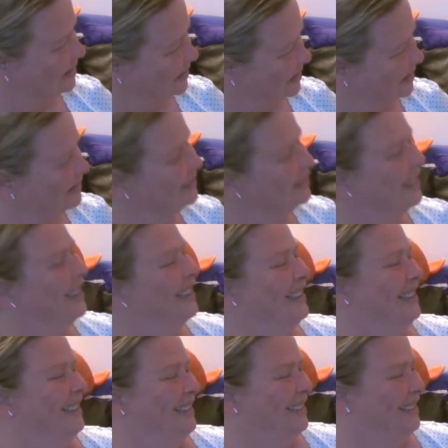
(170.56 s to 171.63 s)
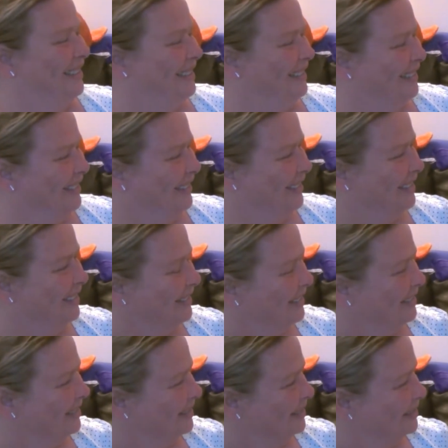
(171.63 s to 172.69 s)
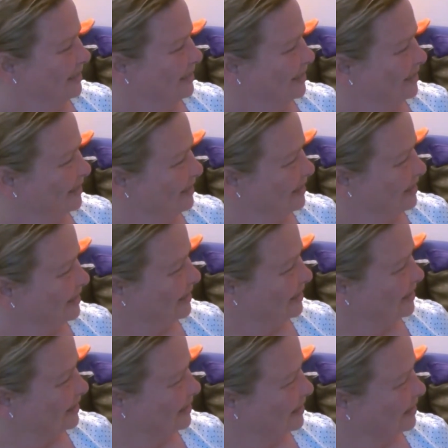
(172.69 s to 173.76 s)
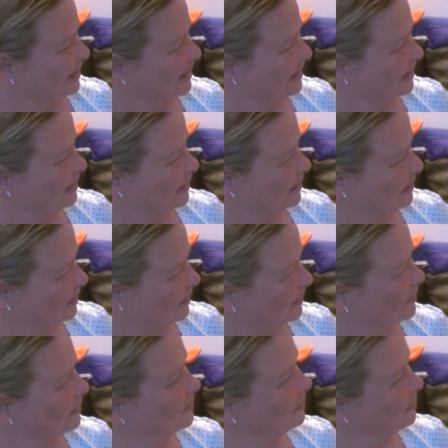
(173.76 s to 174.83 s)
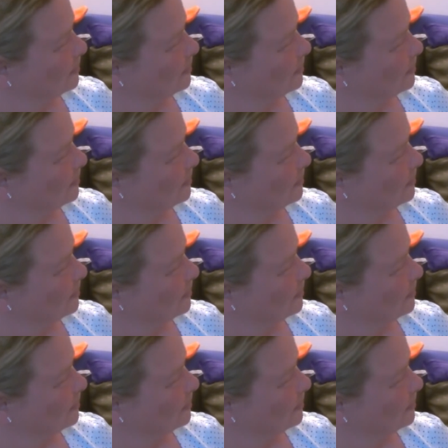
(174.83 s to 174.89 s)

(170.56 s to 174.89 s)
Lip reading: [no speech]